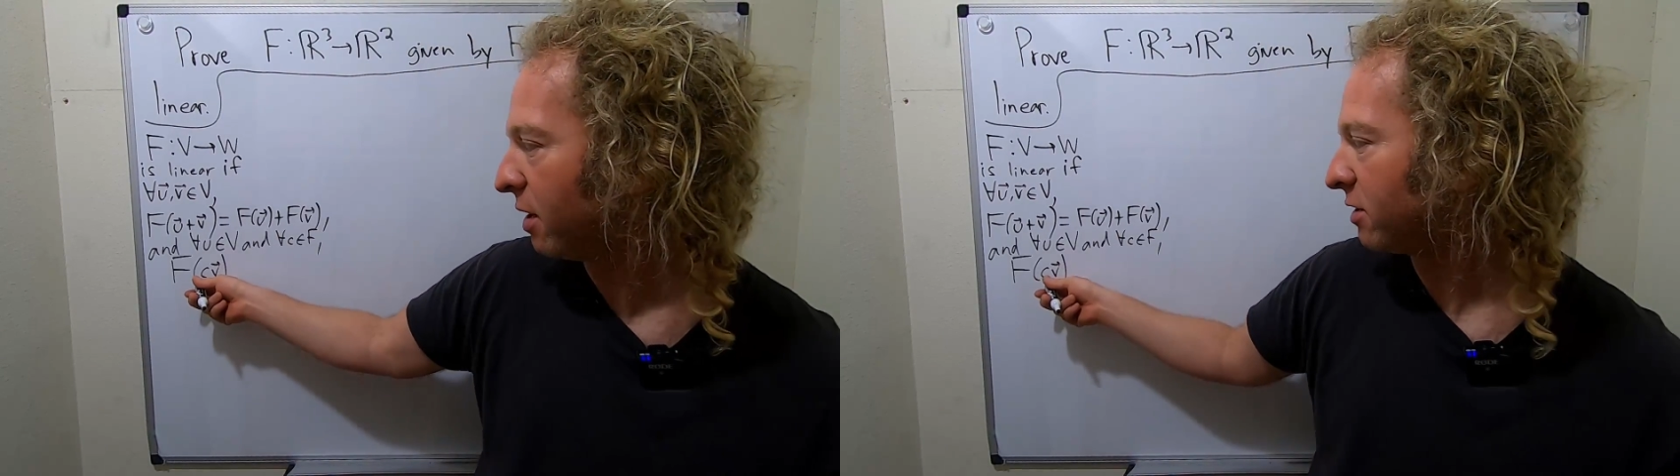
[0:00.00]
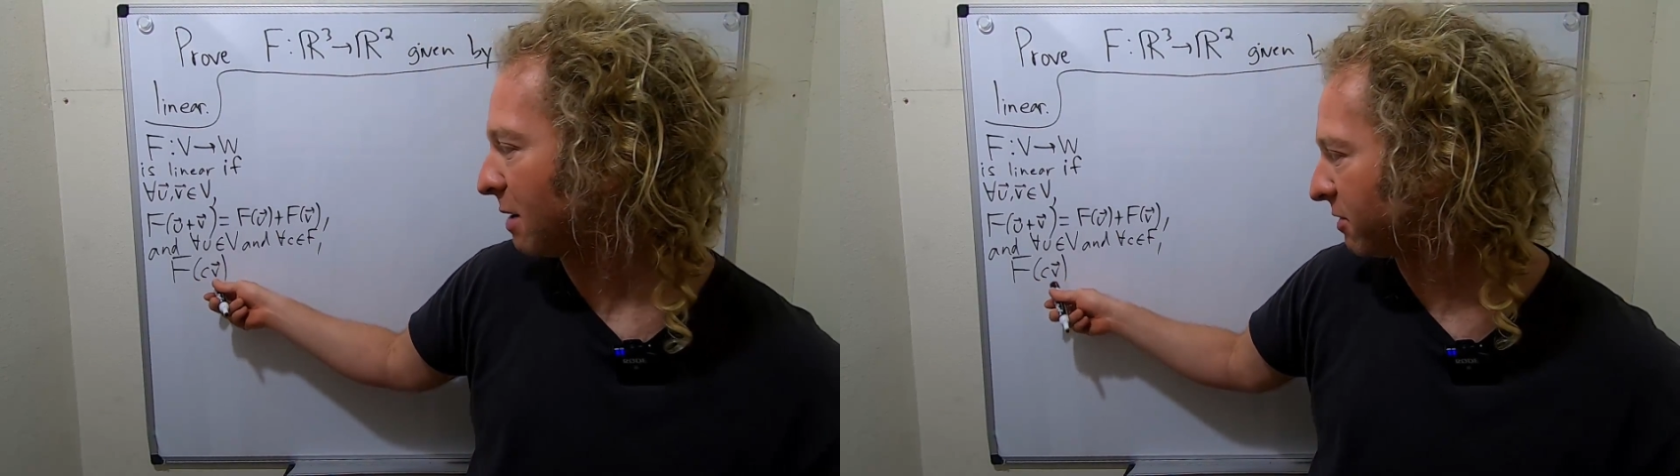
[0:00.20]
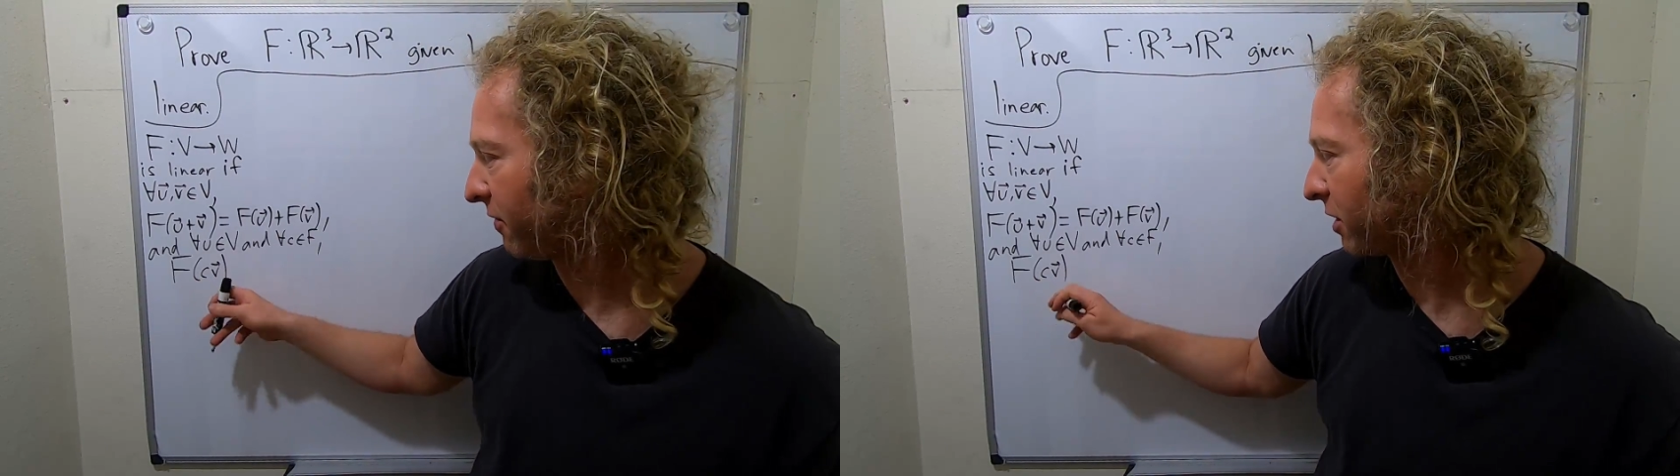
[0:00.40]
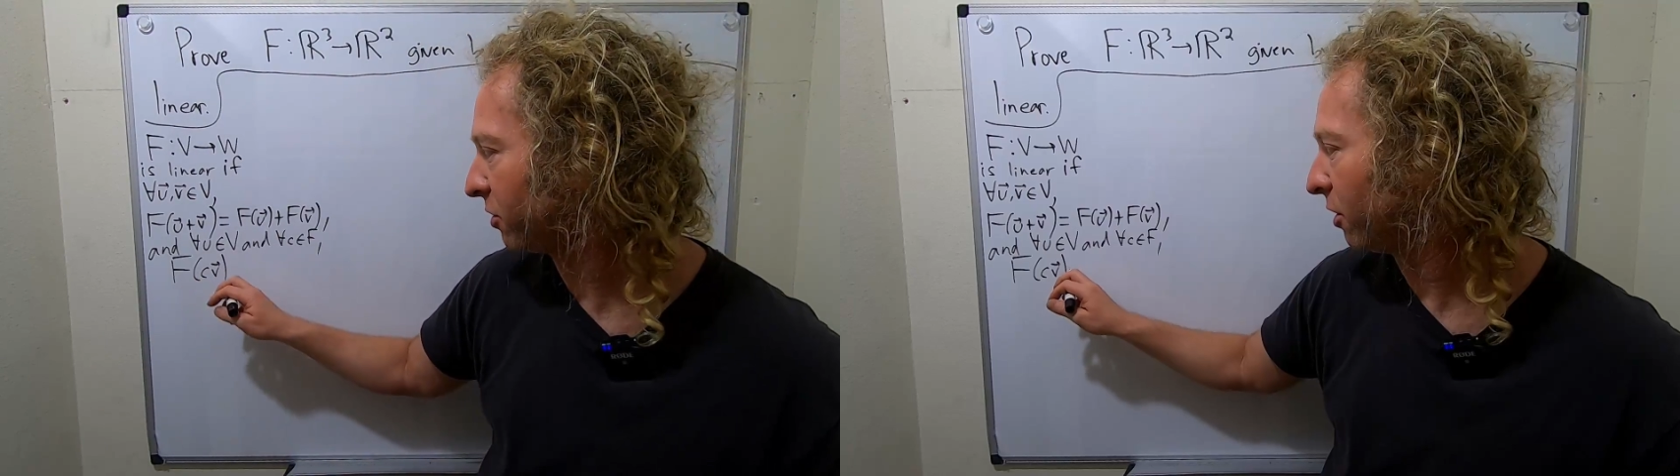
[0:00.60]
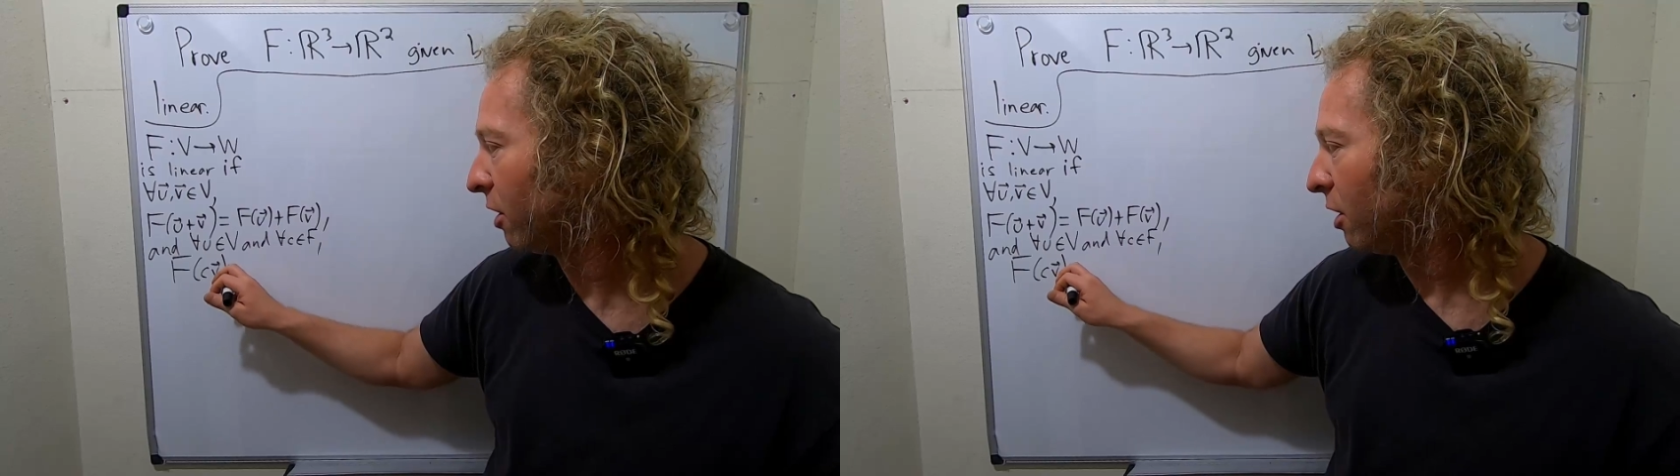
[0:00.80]
times a
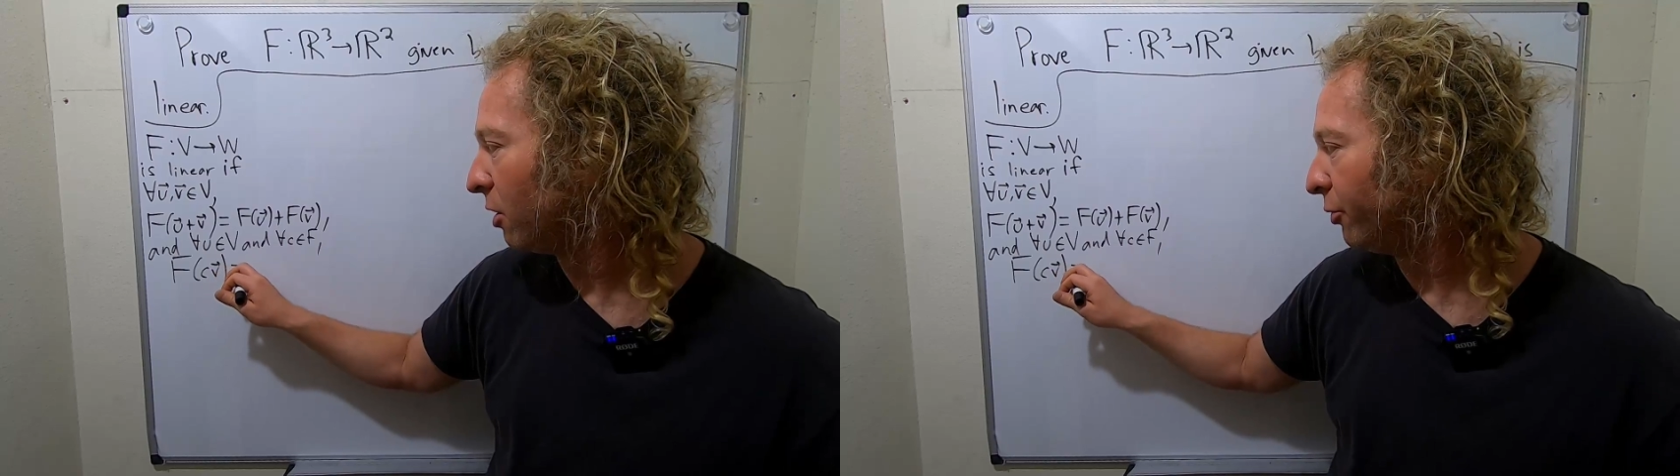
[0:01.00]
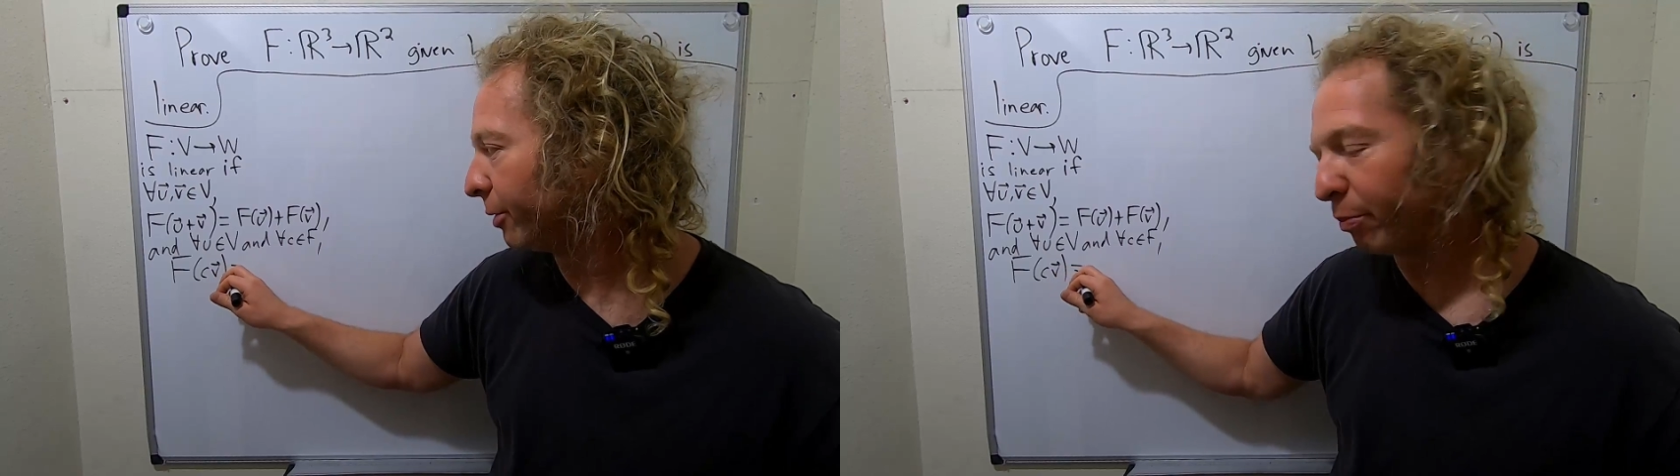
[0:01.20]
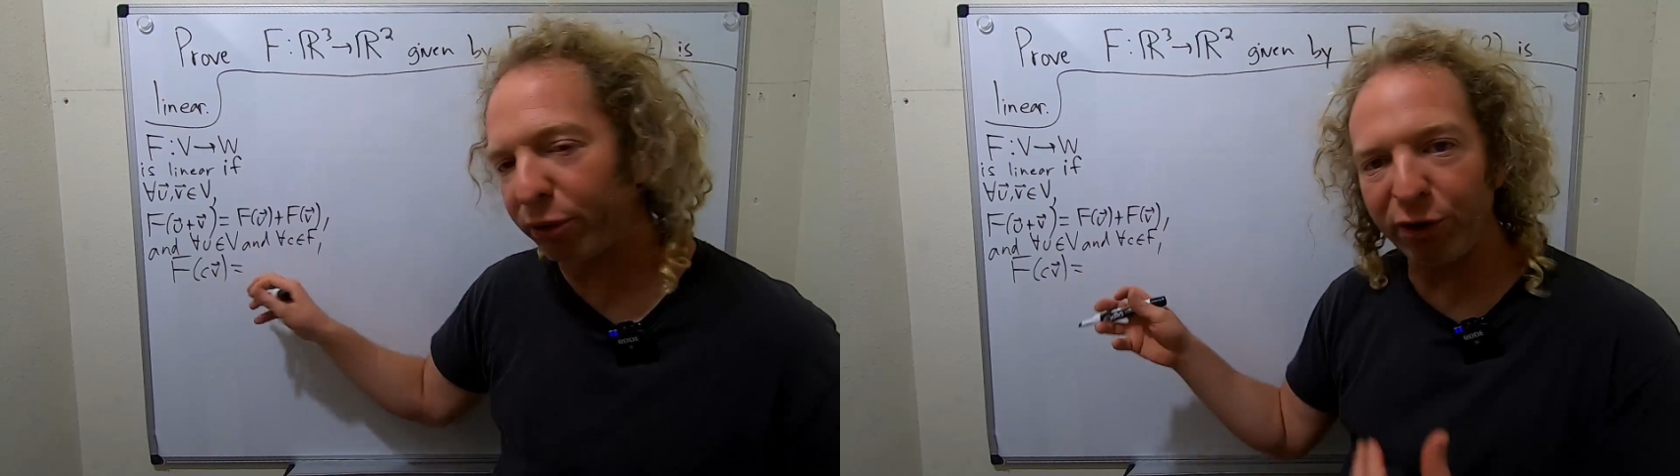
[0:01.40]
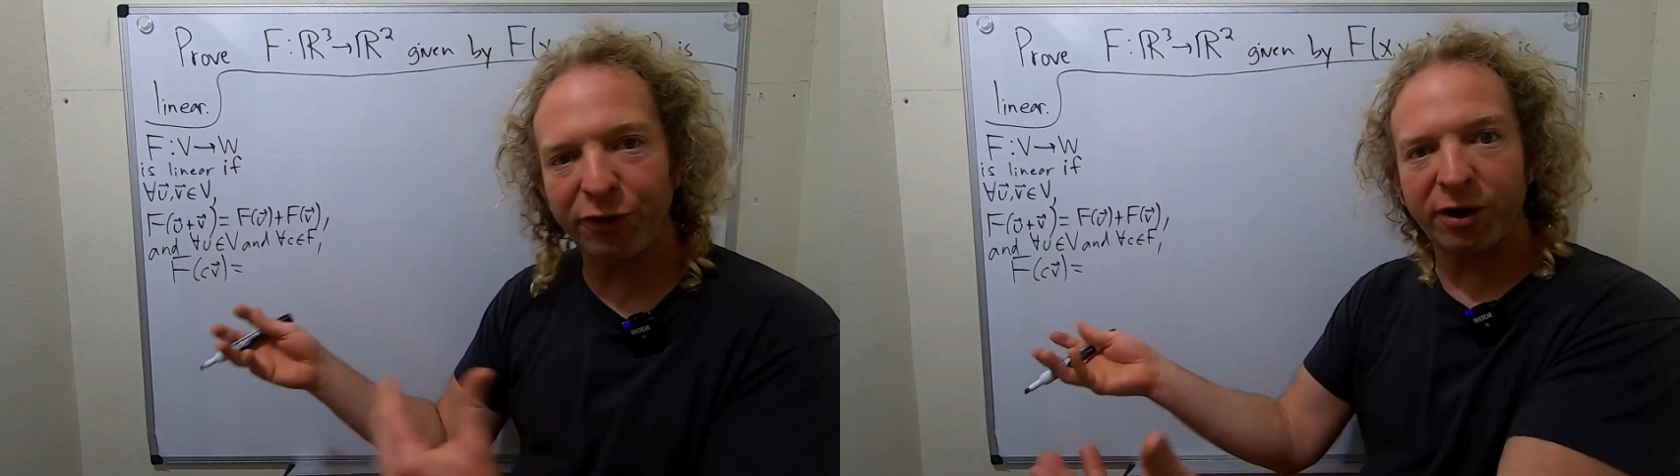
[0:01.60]
vector. You can pull